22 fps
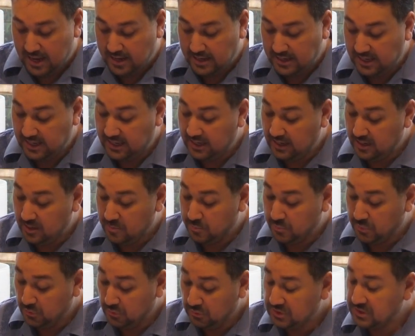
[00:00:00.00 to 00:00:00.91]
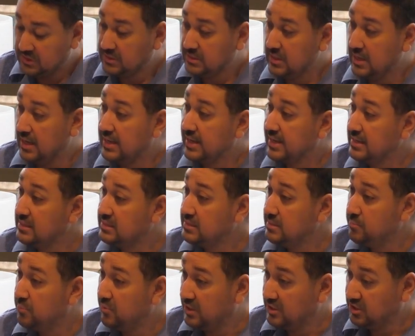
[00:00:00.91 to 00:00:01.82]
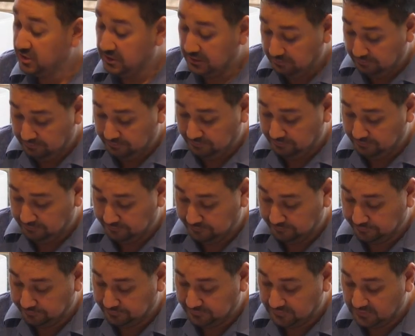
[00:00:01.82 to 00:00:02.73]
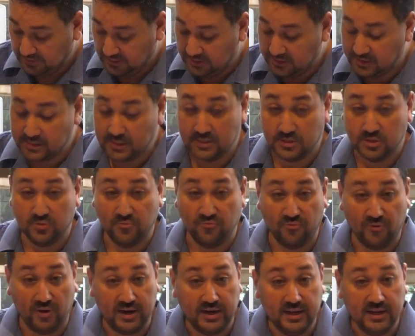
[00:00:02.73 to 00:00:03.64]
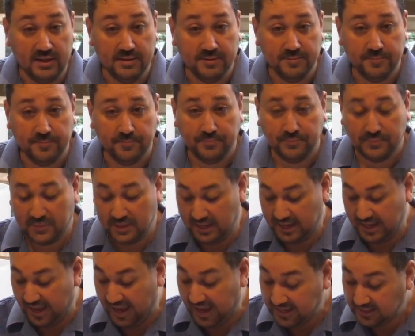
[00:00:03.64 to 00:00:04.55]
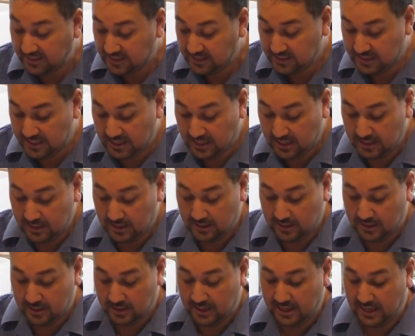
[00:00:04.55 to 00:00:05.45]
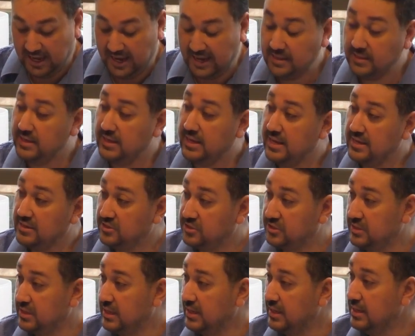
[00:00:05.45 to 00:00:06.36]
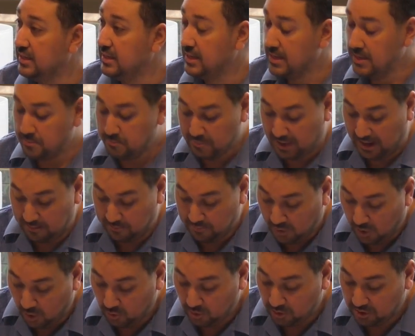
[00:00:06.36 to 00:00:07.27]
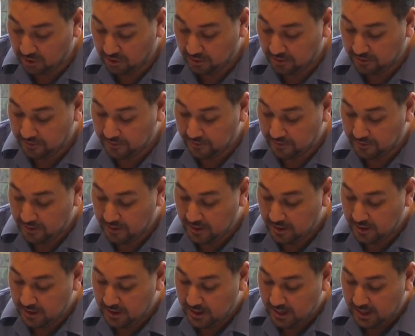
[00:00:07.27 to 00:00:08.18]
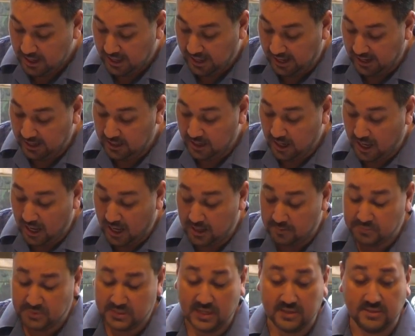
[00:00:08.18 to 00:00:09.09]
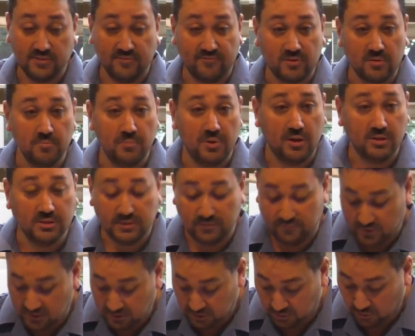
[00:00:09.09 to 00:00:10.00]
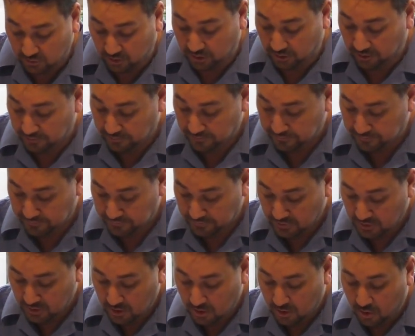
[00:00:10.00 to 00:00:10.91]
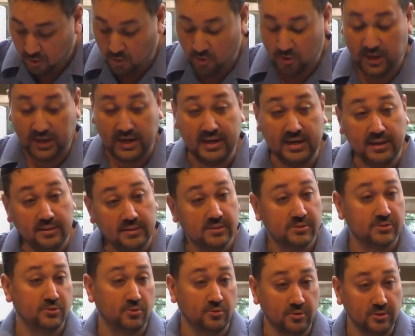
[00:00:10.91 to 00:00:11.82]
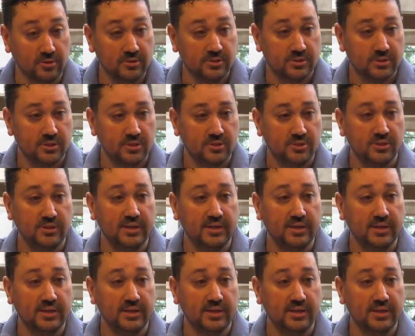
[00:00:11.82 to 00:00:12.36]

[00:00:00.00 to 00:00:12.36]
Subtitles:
needing a boost against depression, schizophrenia, ADD, ADHD, bipolar, and obsessive-compulsive disorder, or eating disorders, to